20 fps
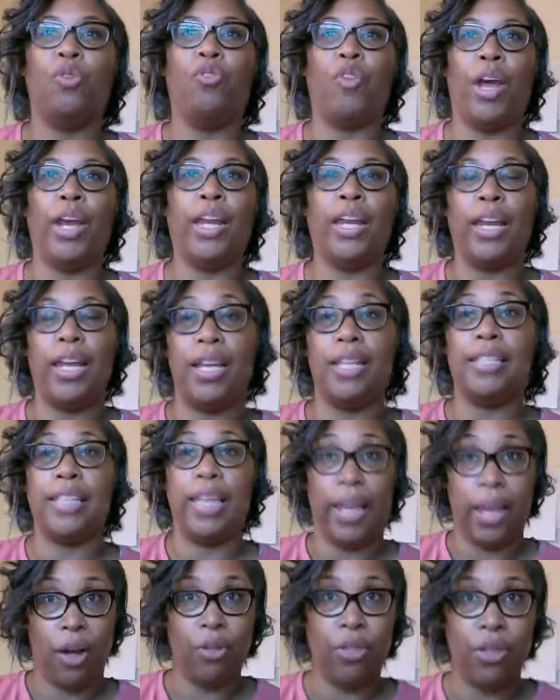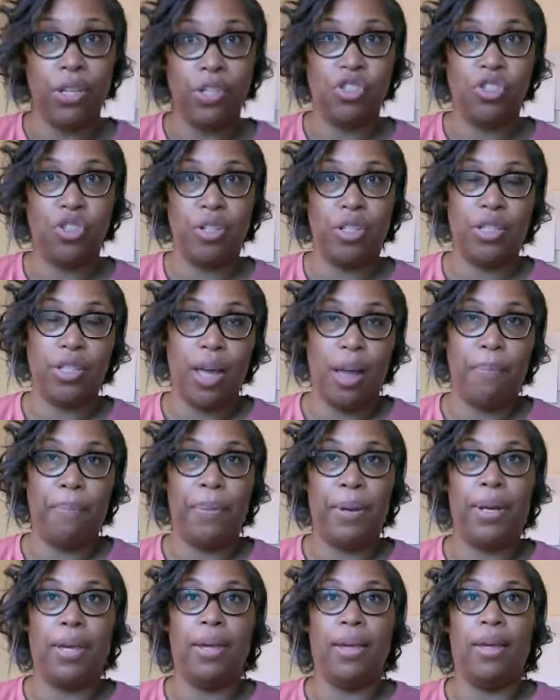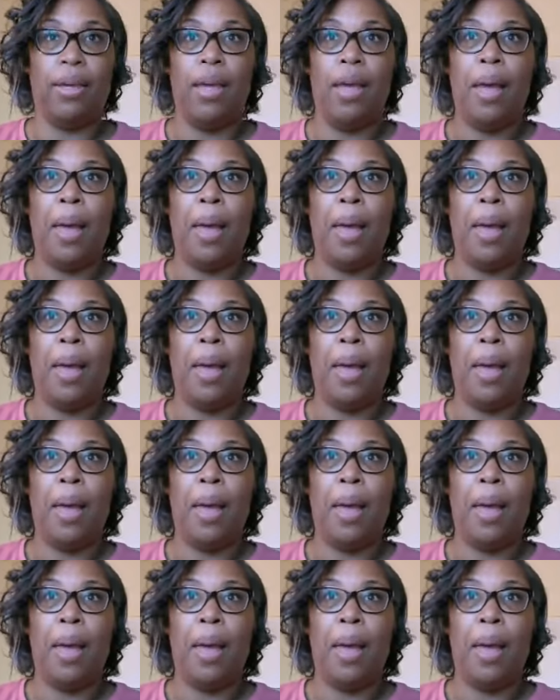rated as a health insurance company